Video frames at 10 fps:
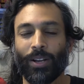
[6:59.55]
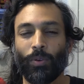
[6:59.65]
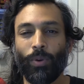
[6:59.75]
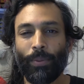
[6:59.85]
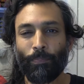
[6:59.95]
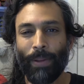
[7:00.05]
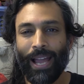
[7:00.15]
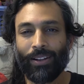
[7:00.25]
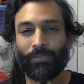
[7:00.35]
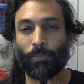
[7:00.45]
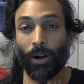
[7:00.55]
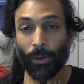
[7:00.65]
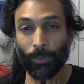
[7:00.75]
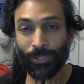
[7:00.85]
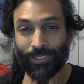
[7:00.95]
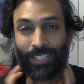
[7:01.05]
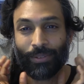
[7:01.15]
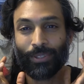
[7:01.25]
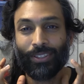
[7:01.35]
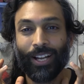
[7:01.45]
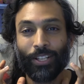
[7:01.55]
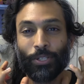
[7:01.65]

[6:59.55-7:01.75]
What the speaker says: wet bag of marbles. They're not